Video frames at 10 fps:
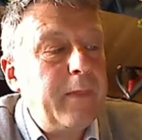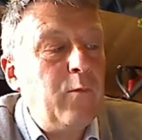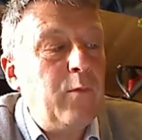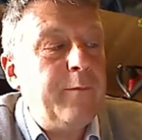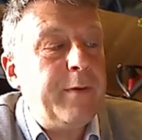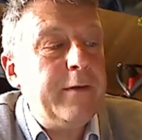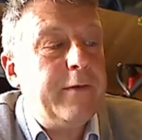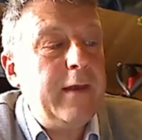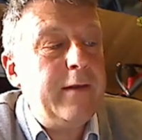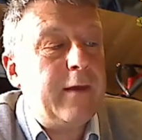We've been
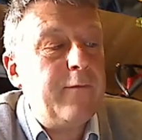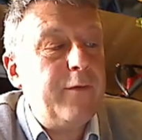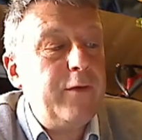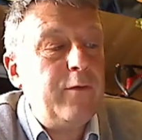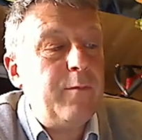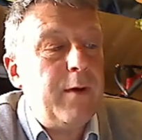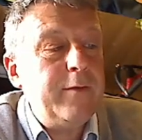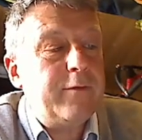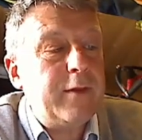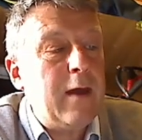dating for two
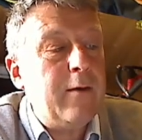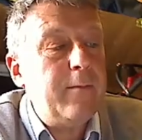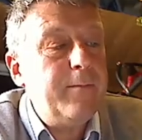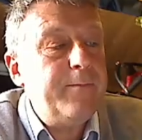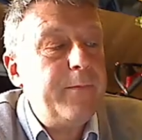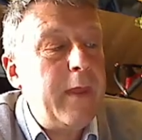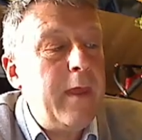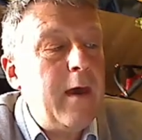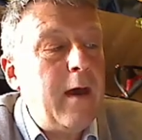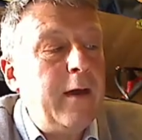months now.
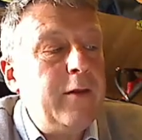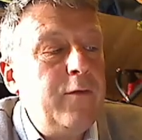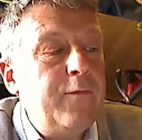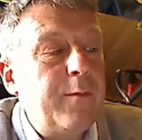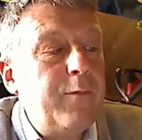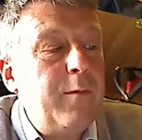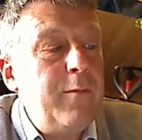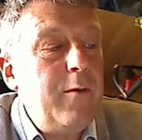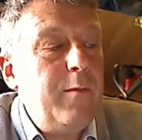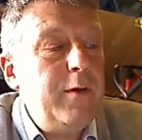I knew from the
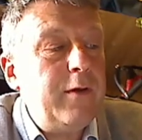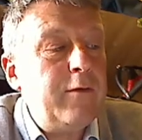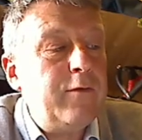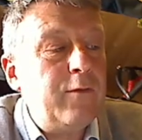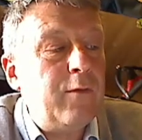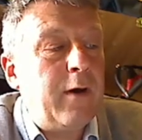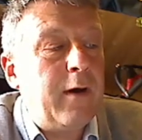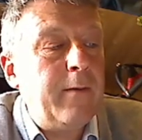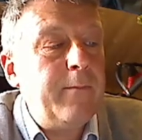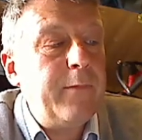moment I saw
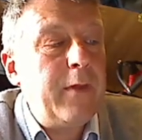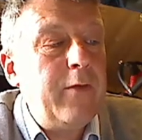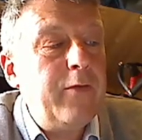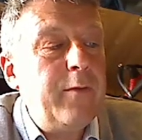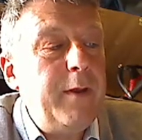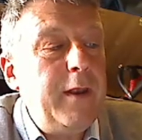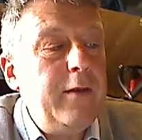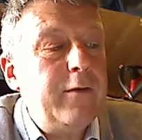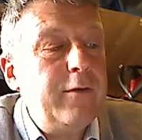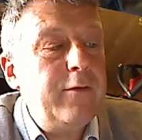her the
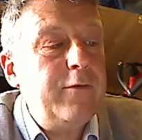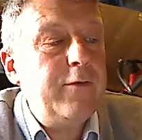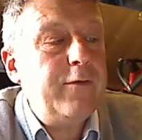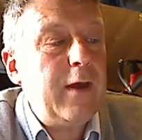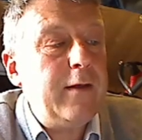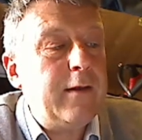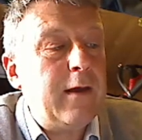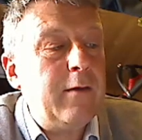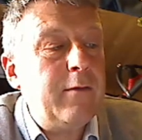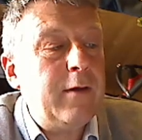minute she sat
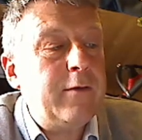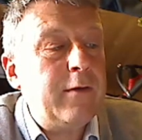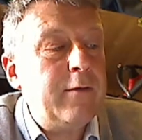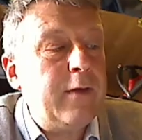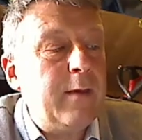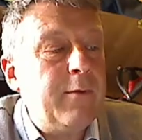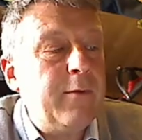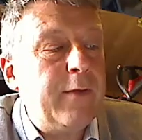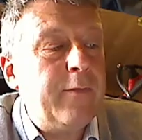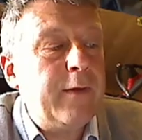down at our table
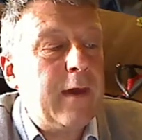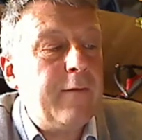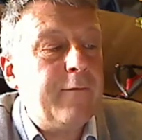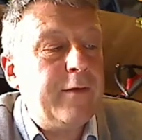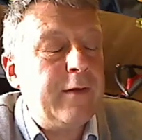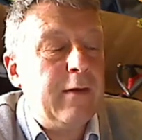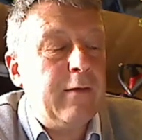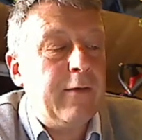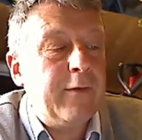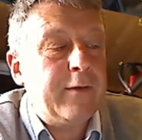in the
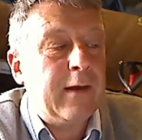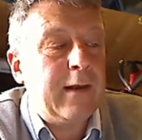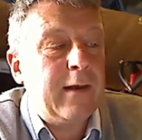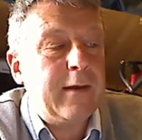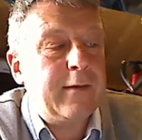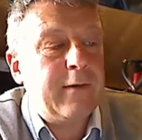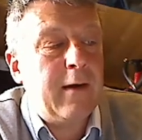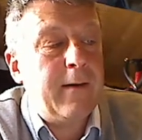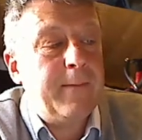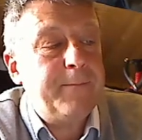cafeteria that I liked
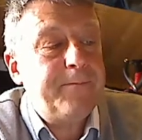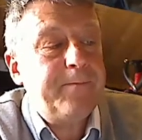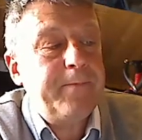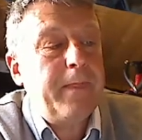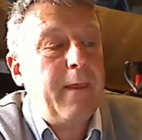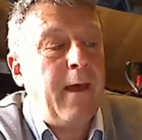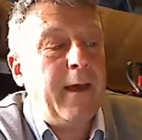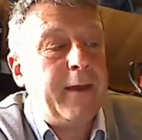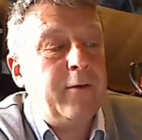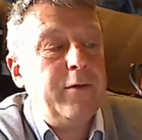her, I
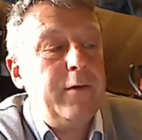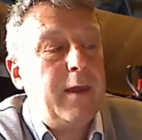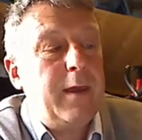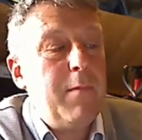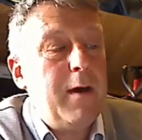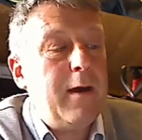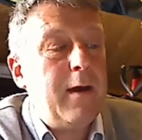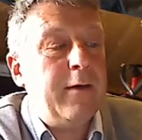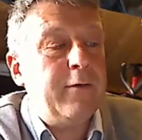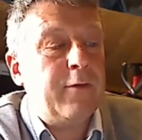couldn't keep my
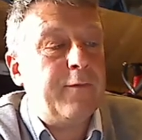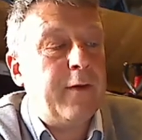eyes off